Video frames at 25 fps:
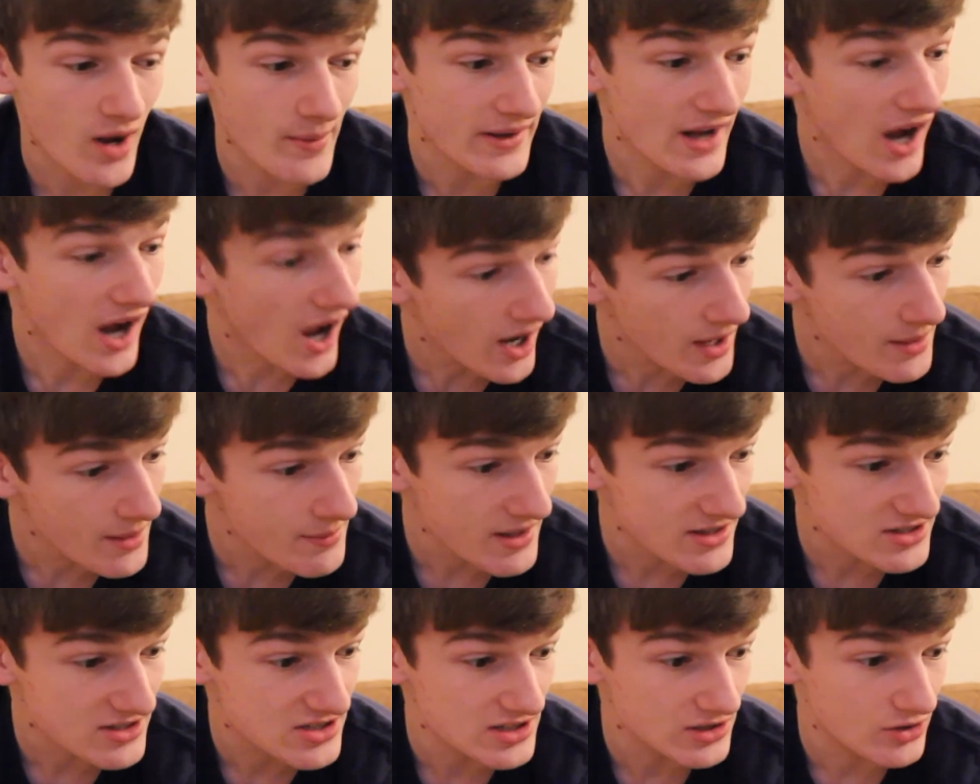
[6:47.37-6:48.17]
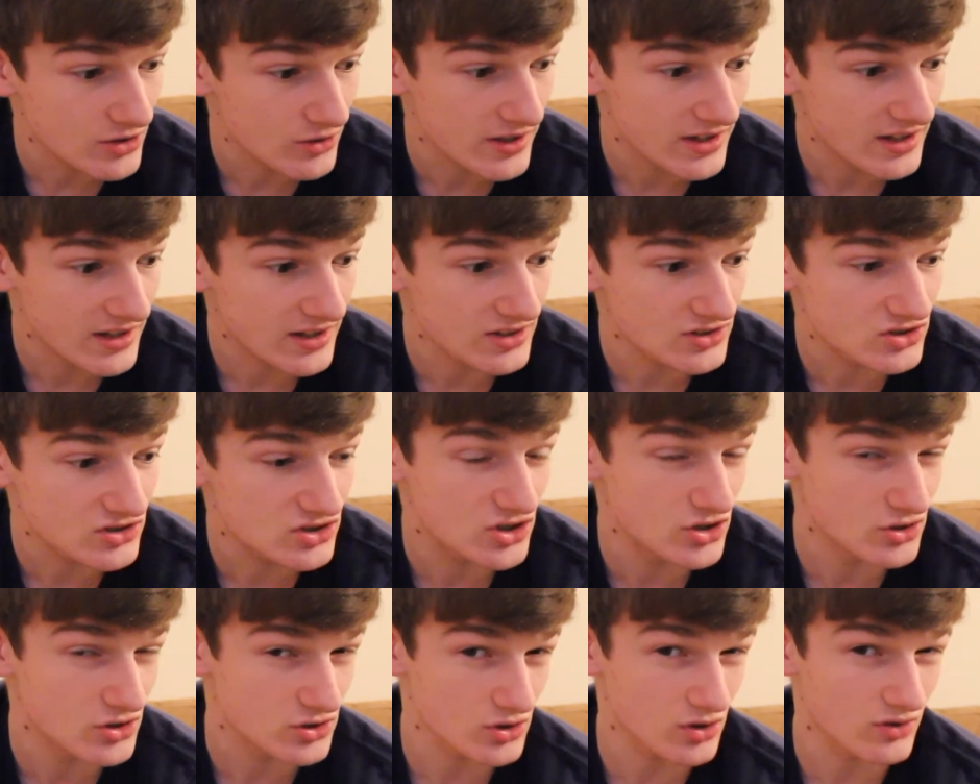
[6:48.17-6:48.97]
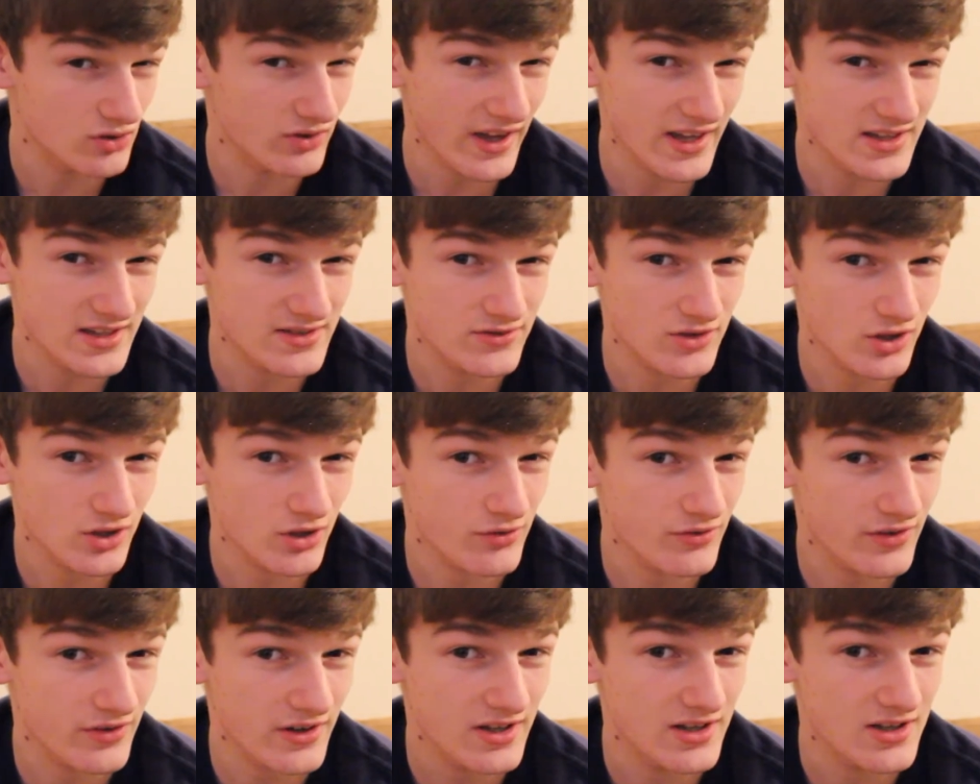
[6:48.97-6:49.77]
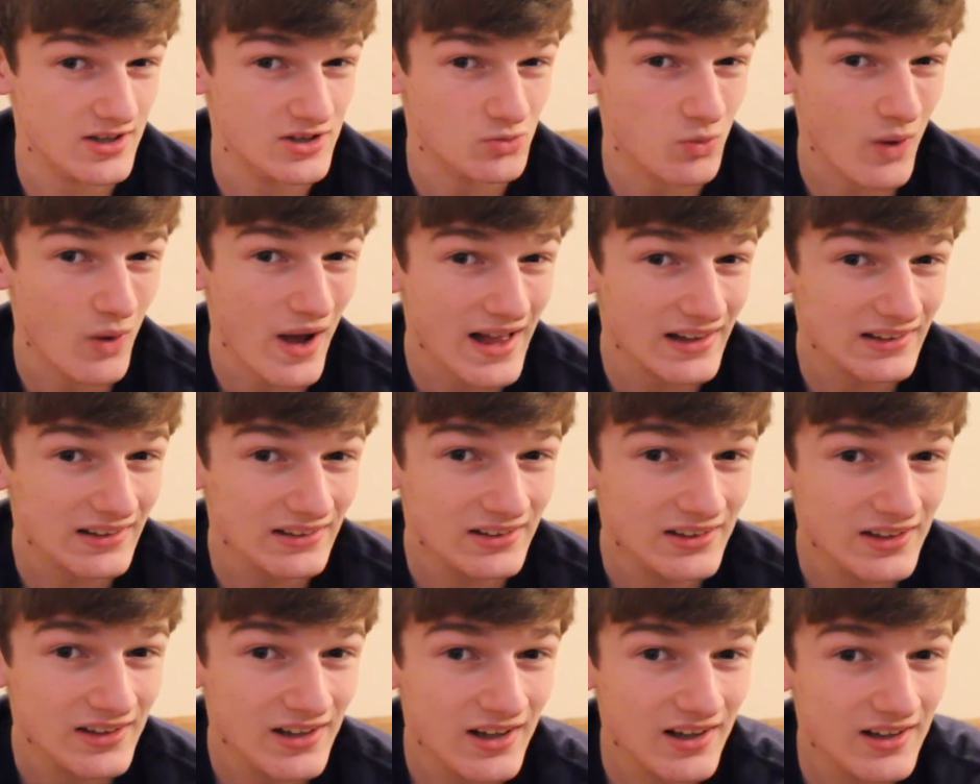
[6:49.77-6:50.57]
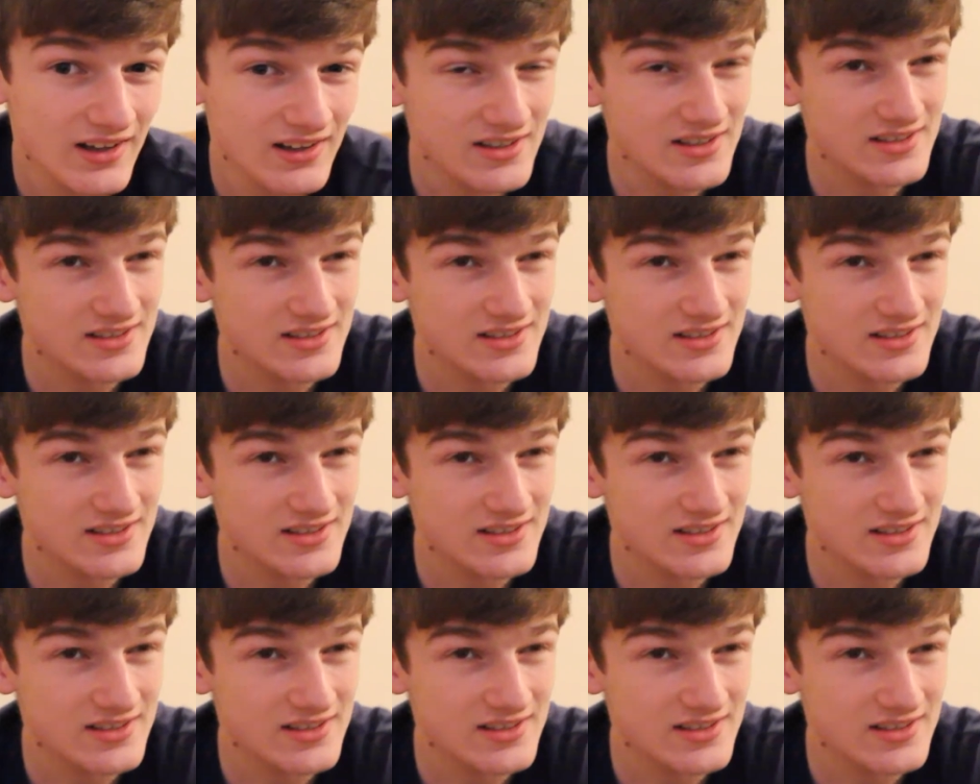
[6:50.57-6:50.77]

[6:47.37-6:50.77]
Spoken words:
I mean, I'm actually looking to sort of get into photography as well.